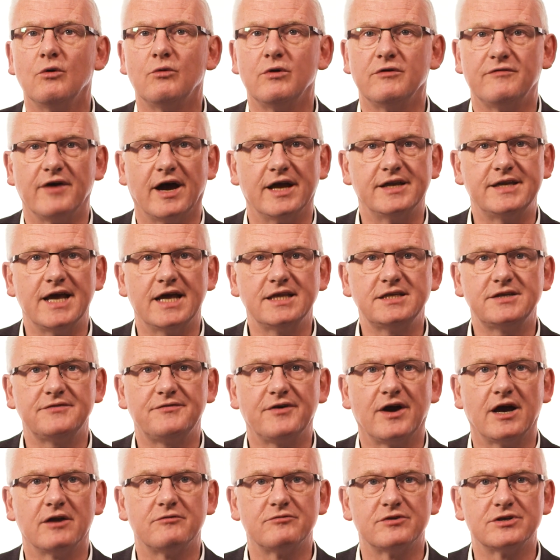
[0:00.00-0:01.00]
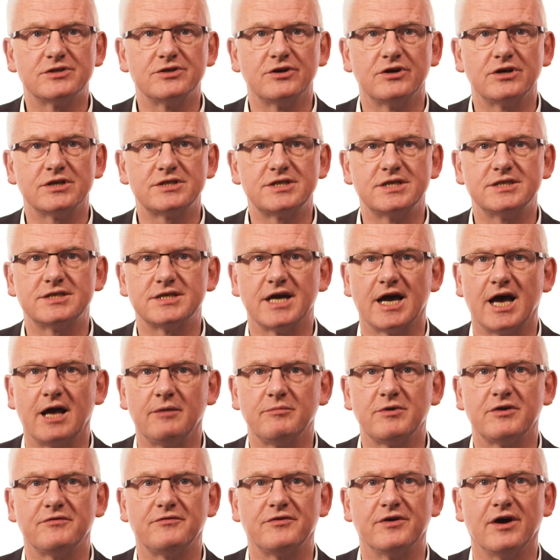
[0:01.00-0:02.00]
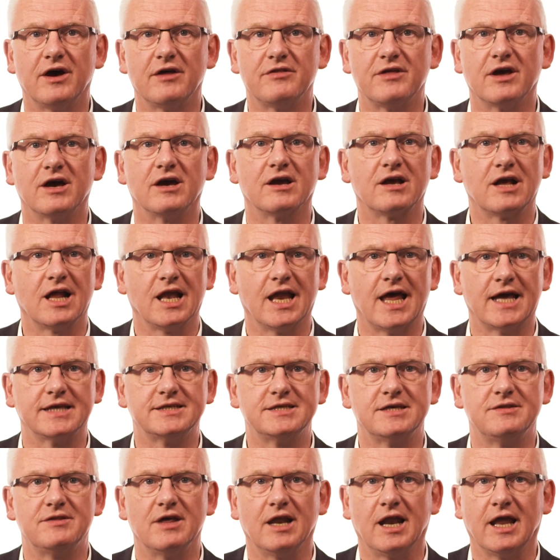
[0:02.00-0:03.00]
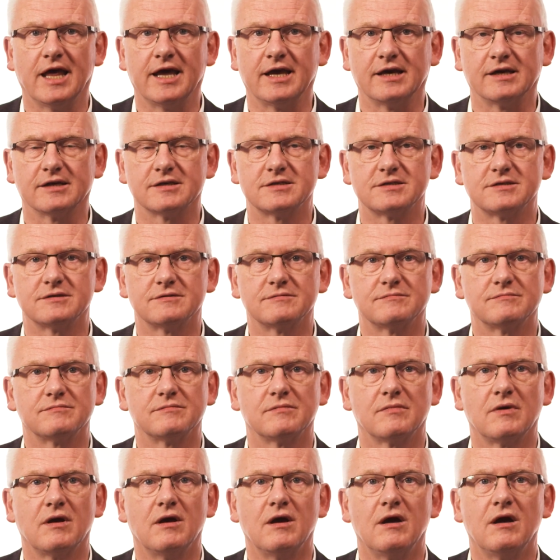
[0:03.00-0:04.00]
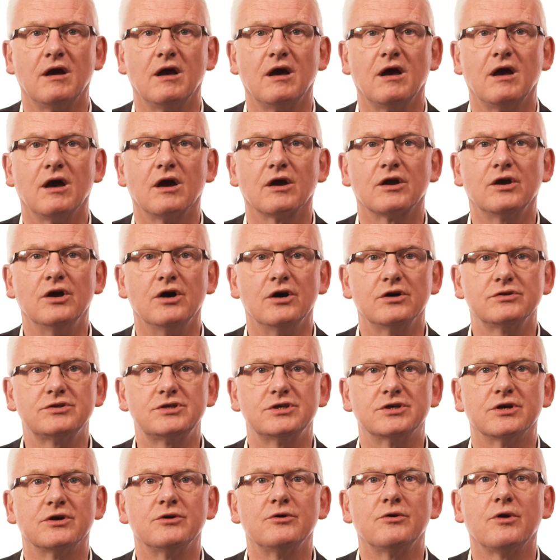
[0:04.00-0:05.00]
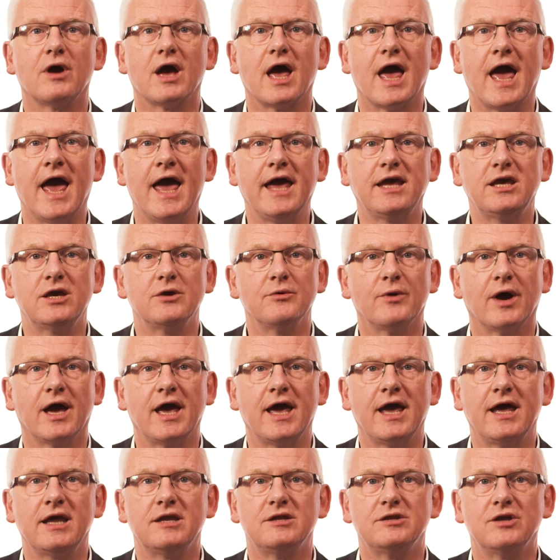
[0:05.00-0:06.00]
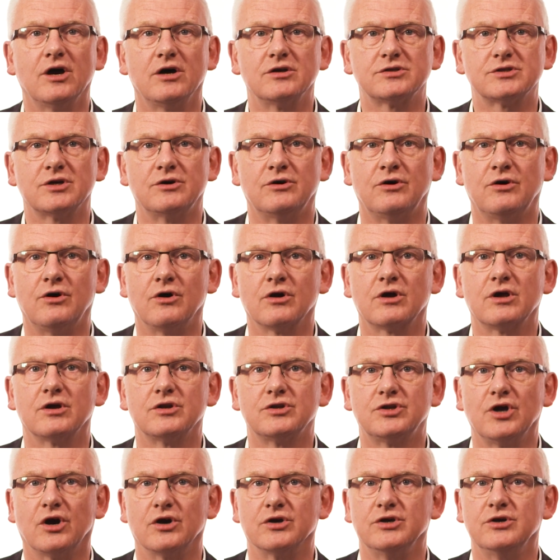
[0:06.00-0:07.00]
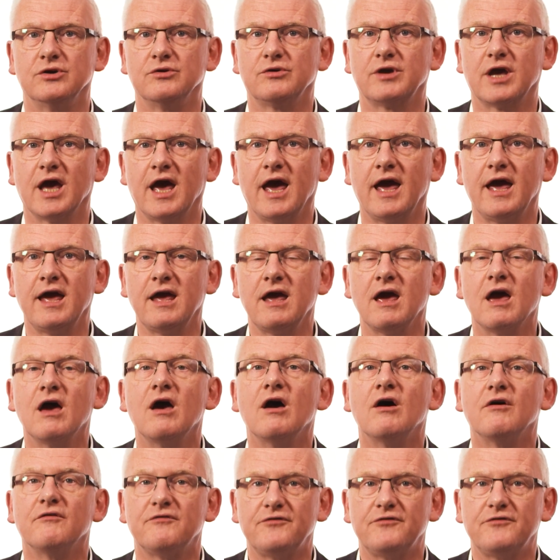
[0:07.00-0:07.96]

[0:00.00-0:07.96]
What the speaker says: We've identified resources to help you further and collected the links. Go to aqa.org.uk/u-asked-maths.